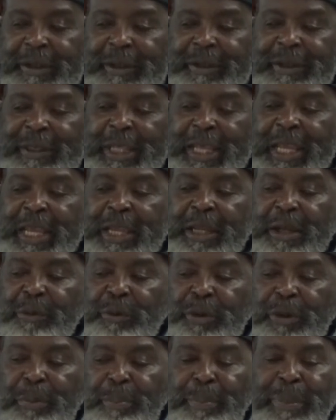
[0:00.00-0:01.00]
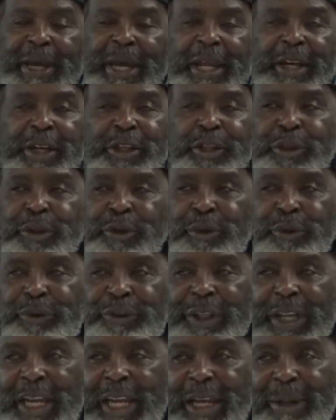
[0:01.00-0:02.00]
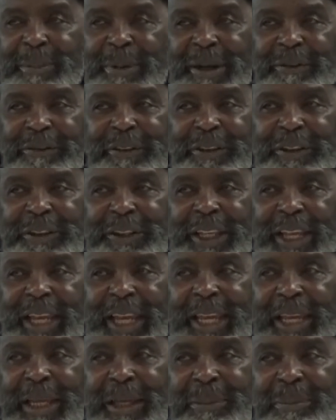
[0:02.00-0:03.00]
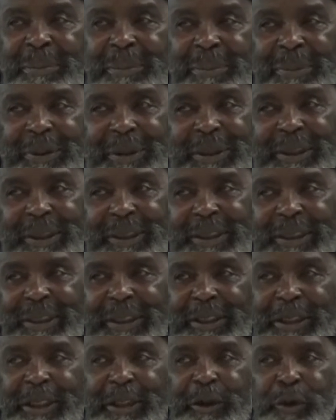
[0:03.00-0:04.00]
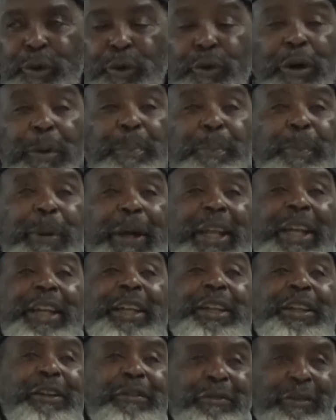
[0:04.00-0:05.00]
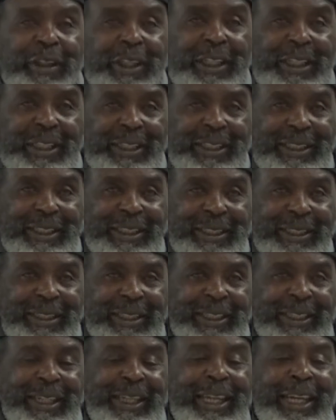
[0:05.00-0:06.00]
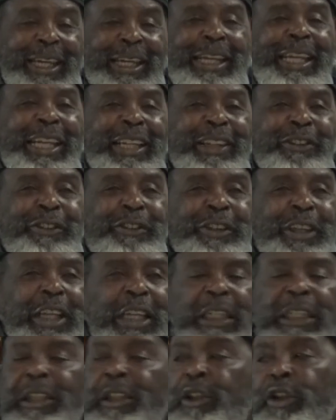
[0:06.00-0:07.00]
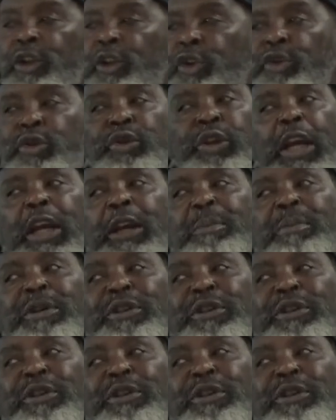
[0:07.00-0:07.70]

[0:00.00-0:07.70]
They will batter you time after time, repetitively, and then say, you can't be